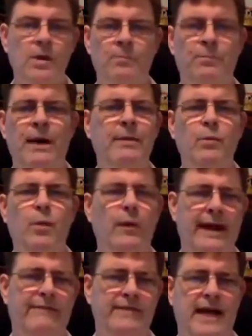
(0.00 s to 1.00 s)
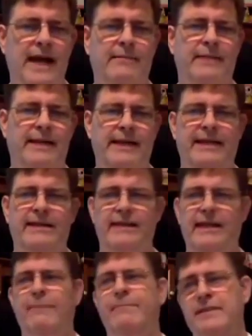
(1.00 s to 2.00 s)
probably won't have time to get into
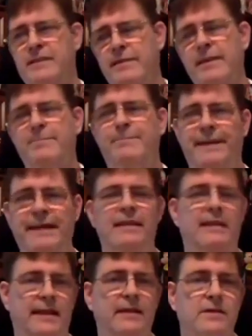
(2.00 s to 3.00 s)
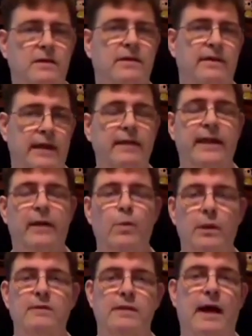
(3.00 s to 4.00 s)
that, but some of the big things they
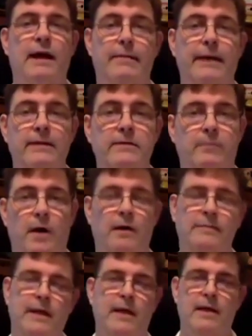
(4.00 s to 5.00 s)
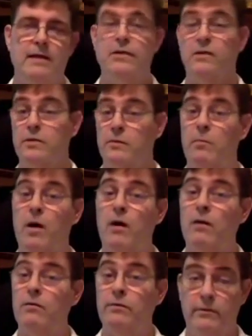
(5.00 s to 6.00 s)
will talk about tomorrow. So
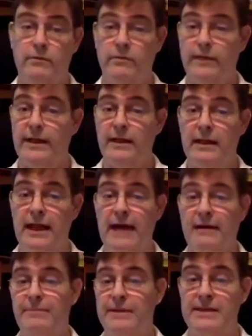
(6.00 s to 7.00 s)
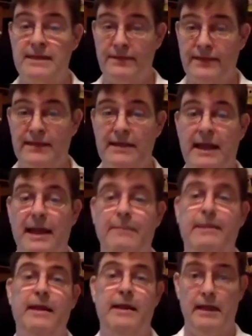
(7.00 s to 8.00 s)
tomorrow, 3 o'clock Pacific
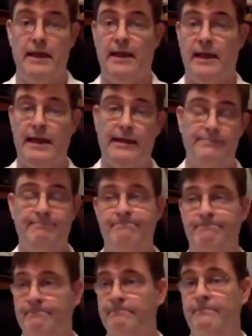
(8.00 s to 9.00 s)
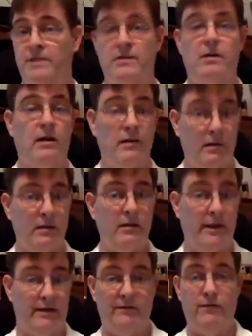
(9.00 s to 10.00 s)
time, start
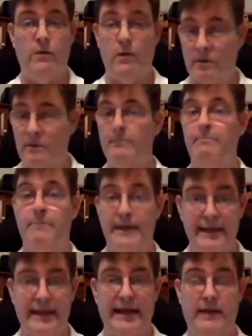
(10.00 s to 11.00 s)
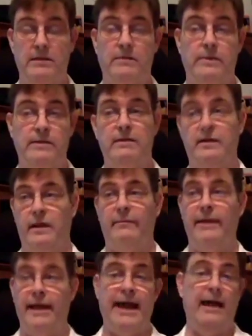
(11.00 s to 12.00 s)
looking for big announcements
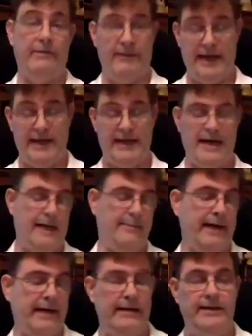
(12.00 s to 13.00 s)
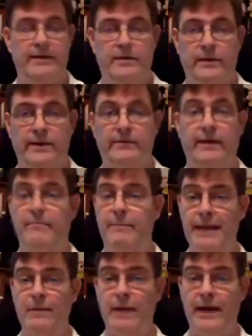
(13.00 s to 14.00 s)
coming out of Anaheim, out of D23. And
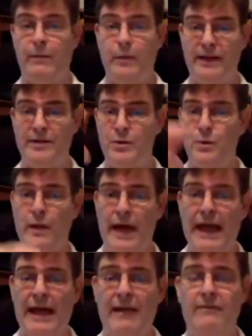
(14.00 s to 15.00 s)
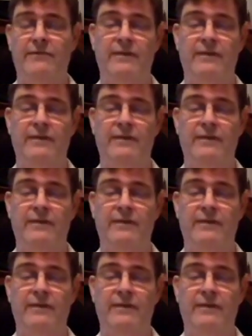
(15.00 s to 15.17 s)
by the way, we do have